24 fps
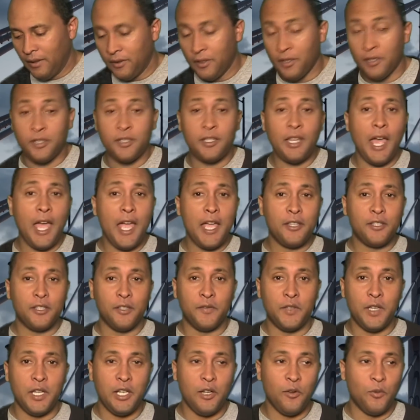The Science
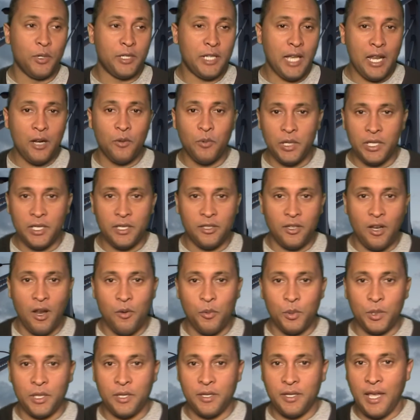of Getting Rich. I didn't want to
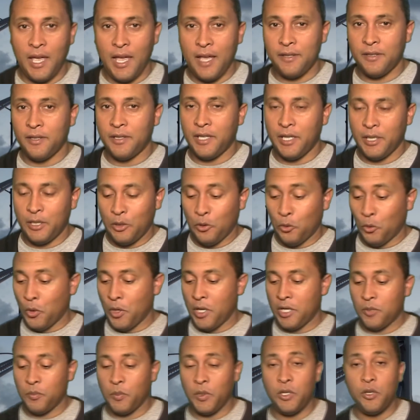start with The Science of Getting Rich,